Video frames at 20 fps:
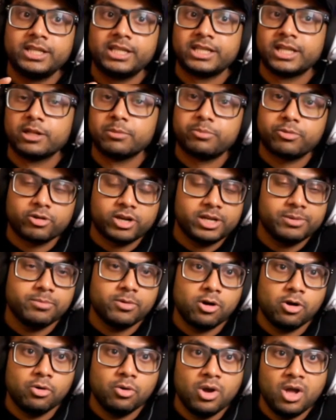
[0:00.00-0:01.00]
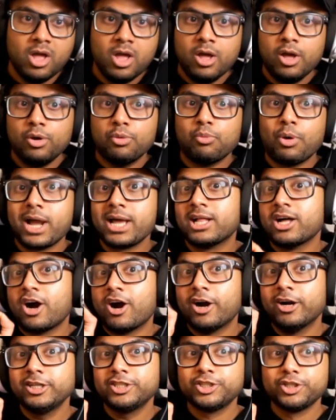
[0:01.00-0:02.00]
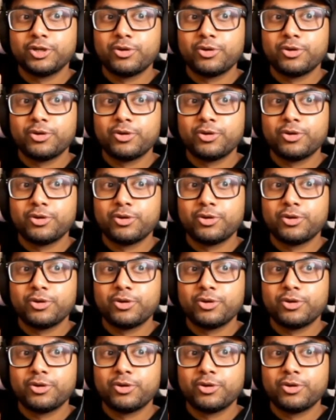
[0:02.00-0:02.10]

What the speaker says: and El Primo, while Archer